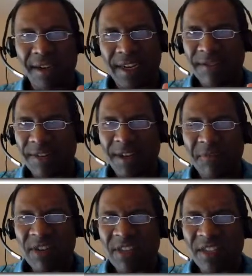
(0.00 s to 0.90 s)
Not very
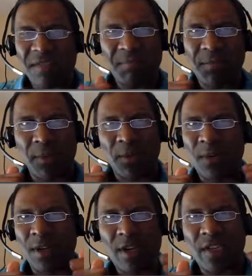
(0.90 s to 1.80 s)
impressive, but we're
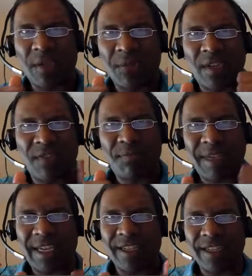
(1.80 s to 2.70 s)
doing awesome stuff
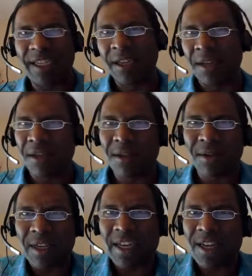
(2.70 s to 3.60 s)
badly.
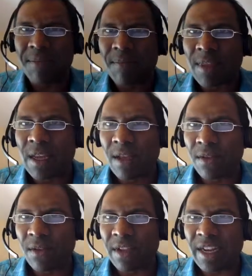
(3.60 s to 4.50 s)
Okay,
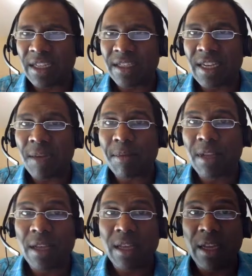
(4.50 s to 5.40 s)
so the next step
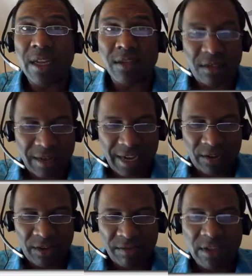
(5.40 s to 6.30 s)
is to
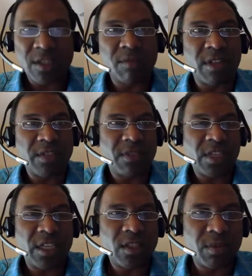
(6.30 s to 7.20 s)
actually write some real
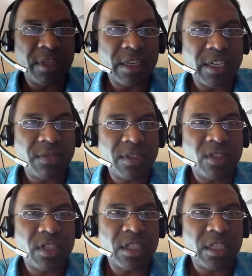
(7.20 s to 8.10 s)
SVGs. So we need an
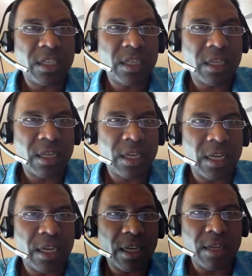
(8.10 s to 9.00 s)
SVG.
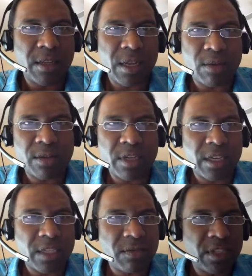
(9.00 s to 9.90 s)
I was looking
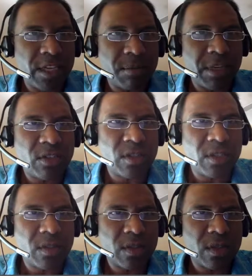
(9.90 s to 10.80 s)
at SVG
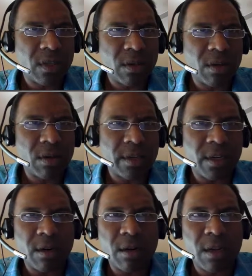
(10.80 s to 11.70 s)
animations
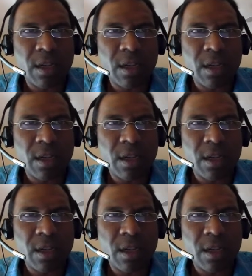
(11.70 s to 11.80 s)
earlier.